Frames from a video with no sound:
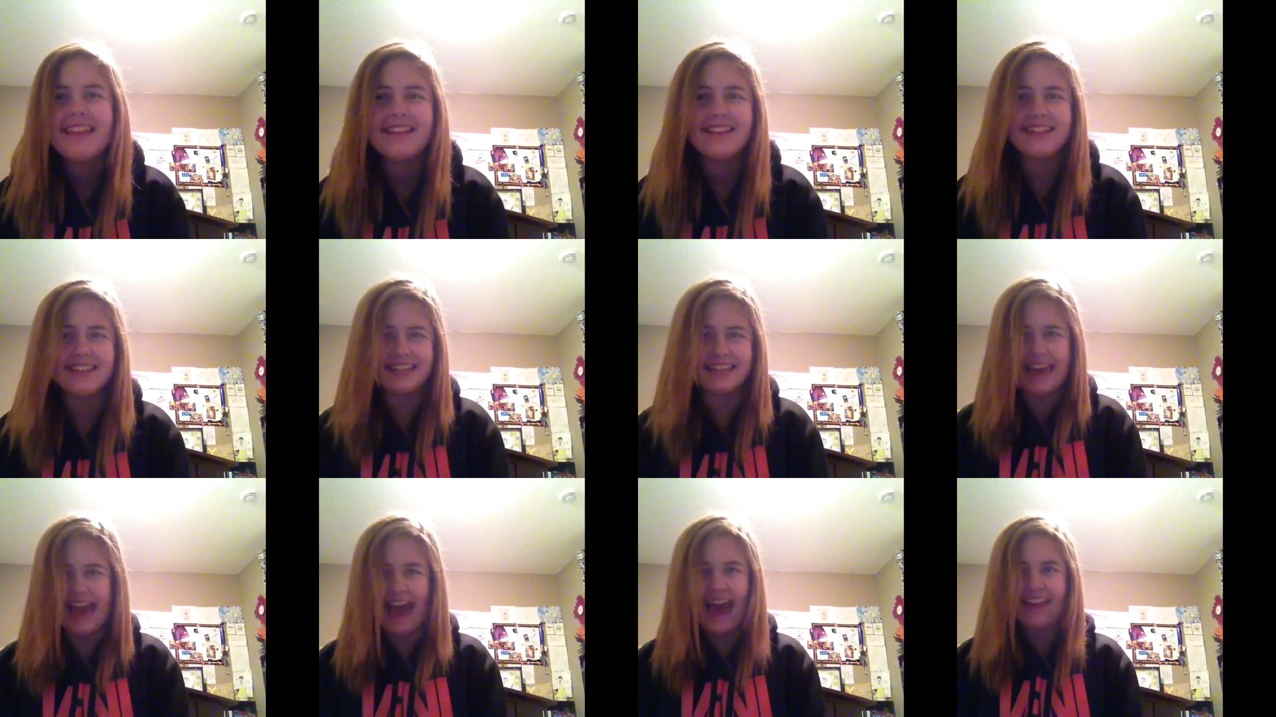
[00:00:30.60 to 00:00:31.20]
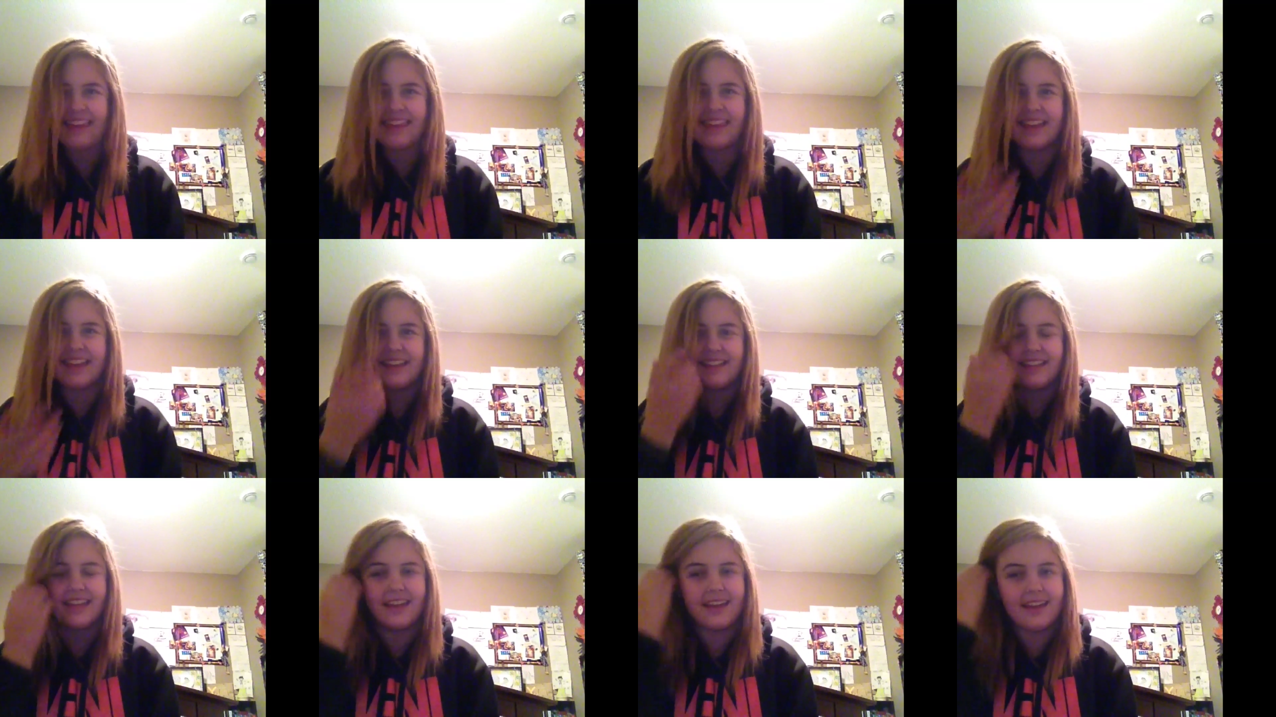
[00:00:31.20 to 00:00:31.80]
that does cat
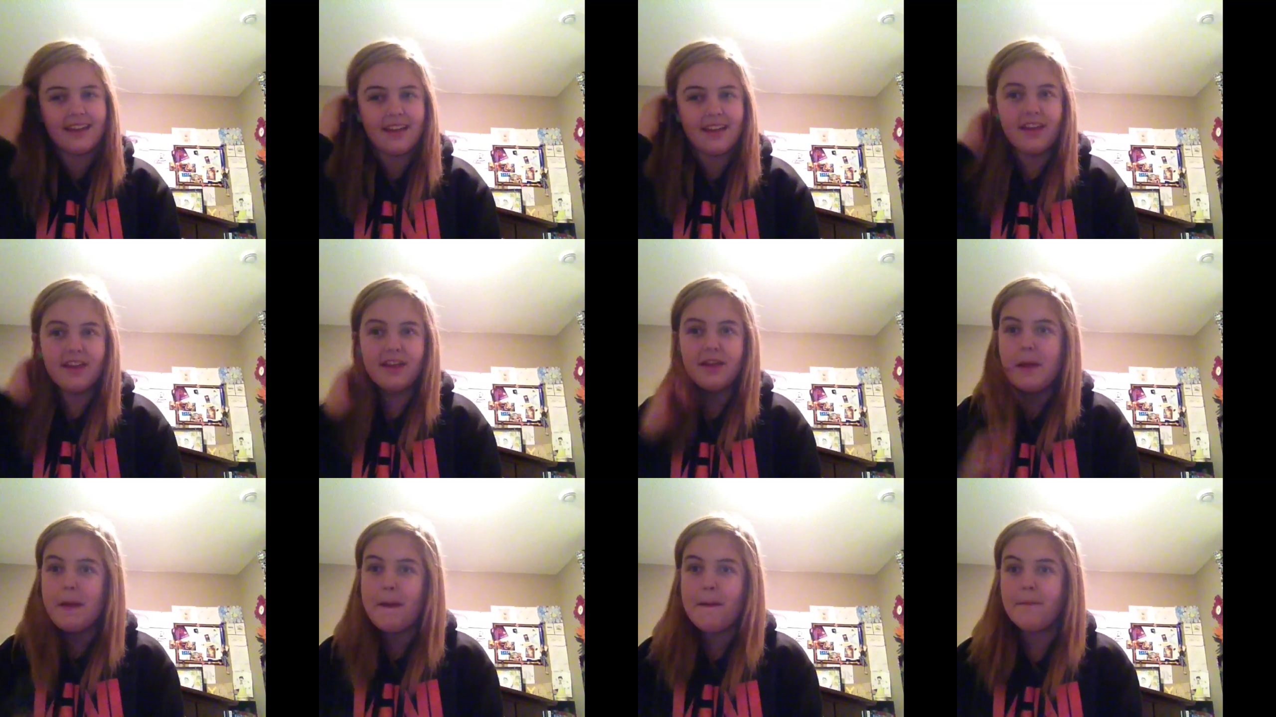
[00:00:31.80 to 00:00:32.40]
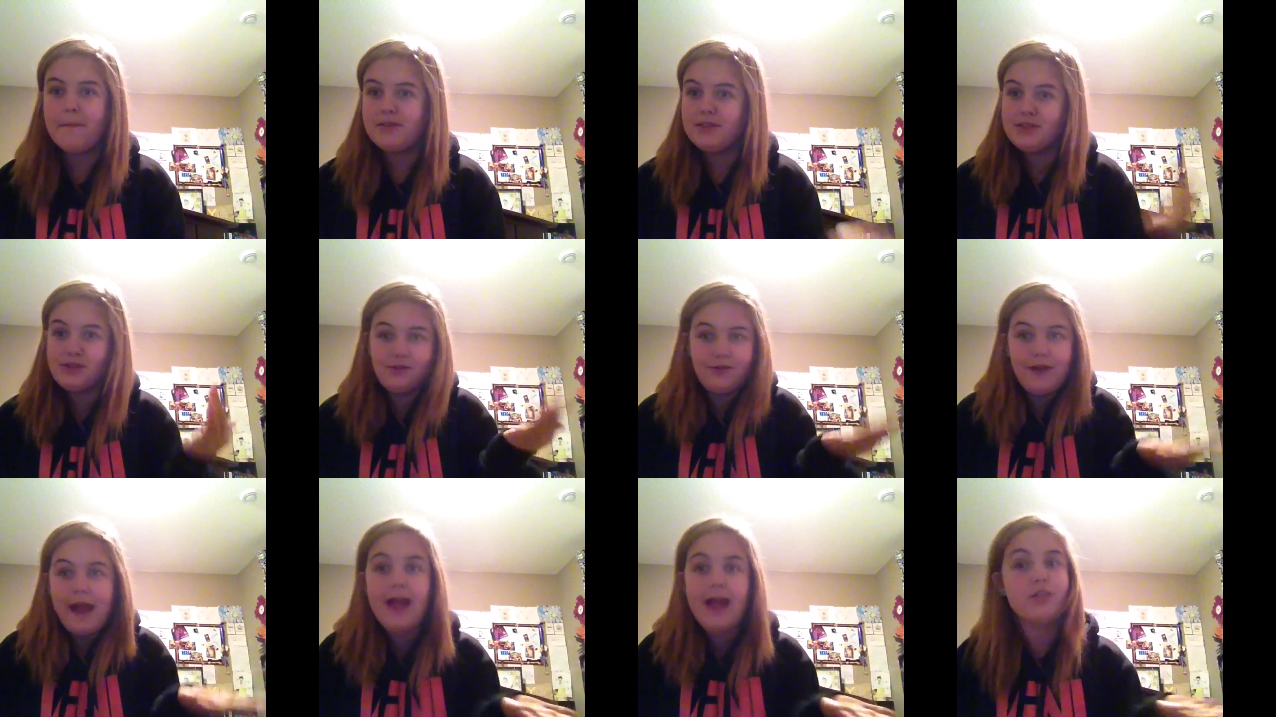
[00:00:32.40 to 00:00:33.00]
things like
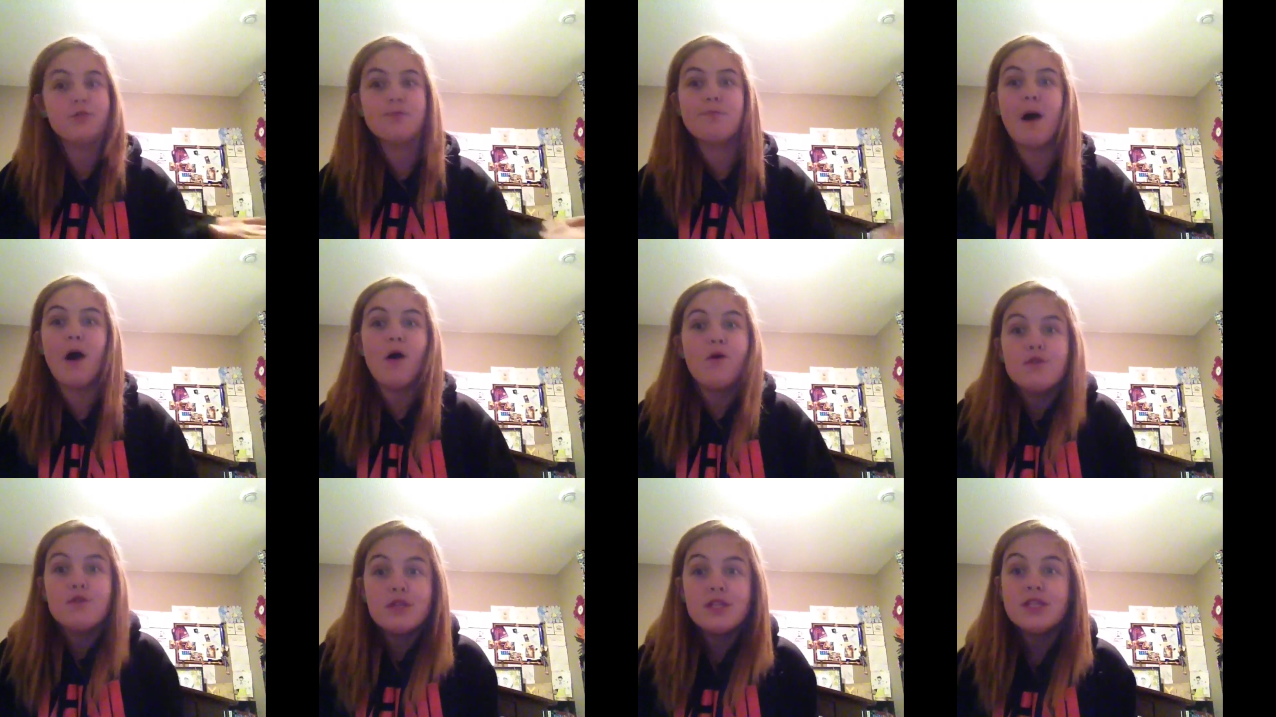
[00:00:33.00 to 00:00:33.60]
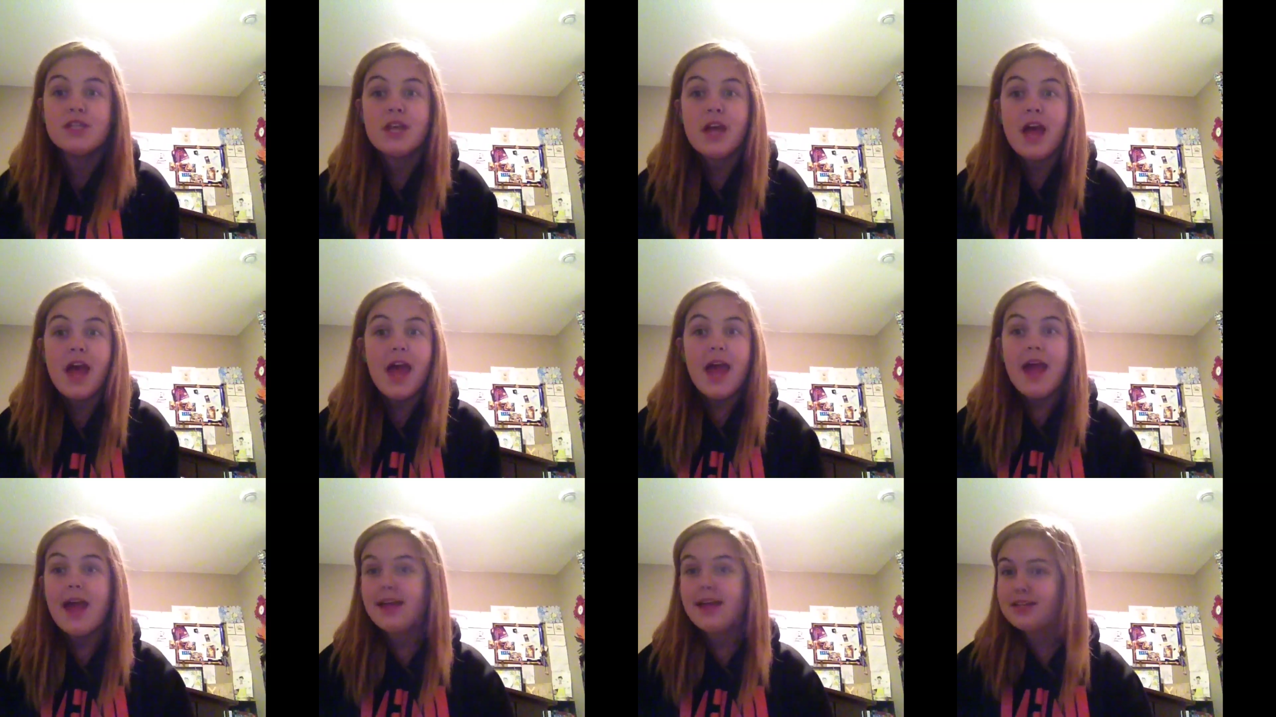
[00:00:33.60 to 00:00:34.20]
scratch posts
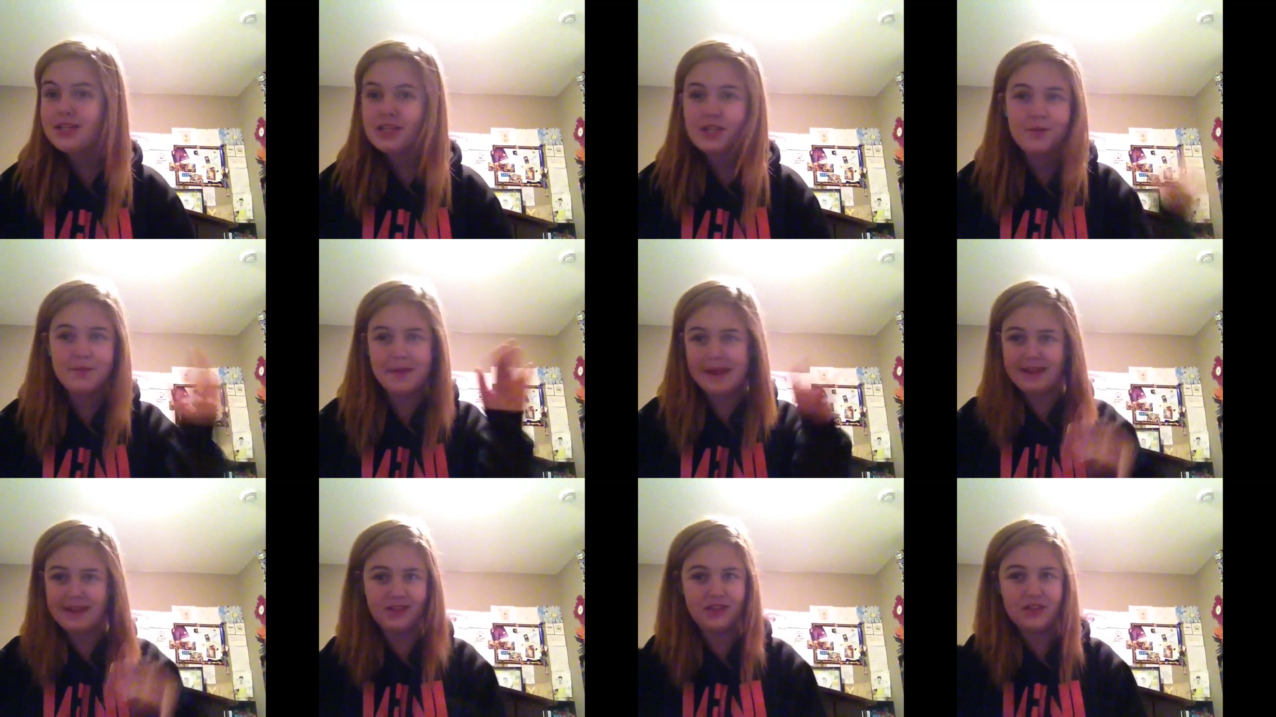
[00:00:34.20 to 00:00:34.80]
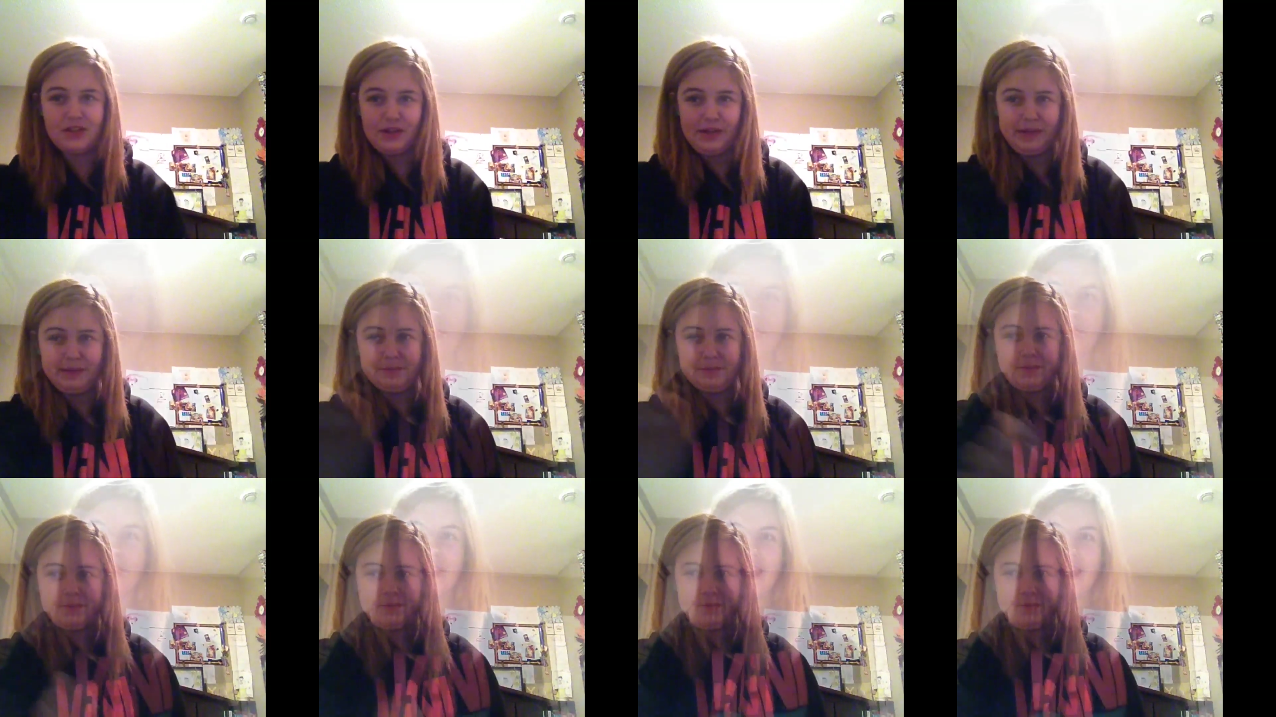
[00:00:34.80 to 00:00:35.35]
is too mainstream.